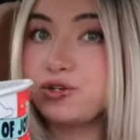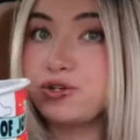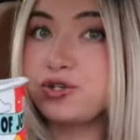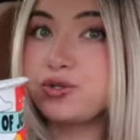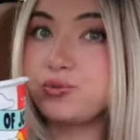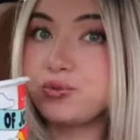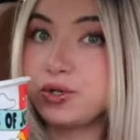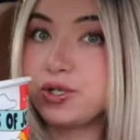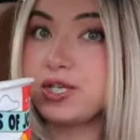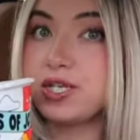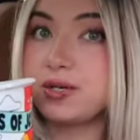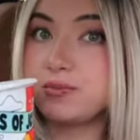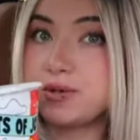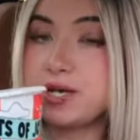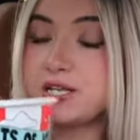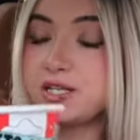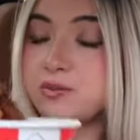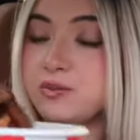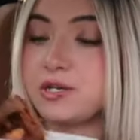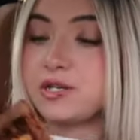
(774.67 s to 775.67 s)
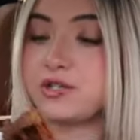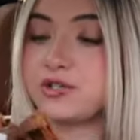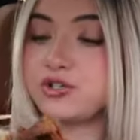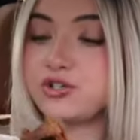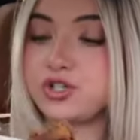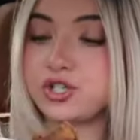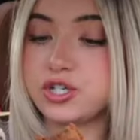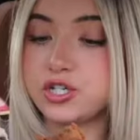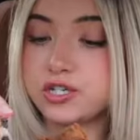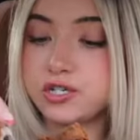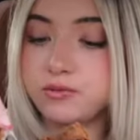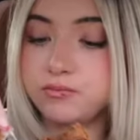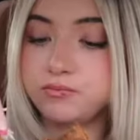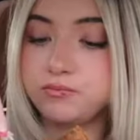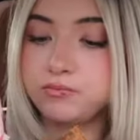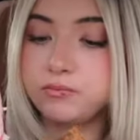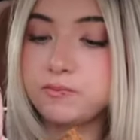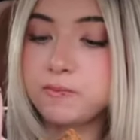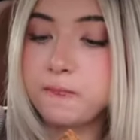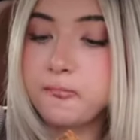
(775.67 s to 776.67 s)
actually really amazed by this
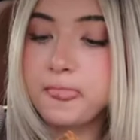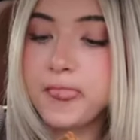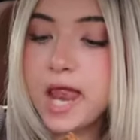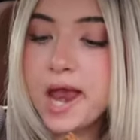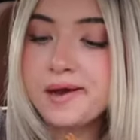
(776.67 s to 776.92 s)
chicken.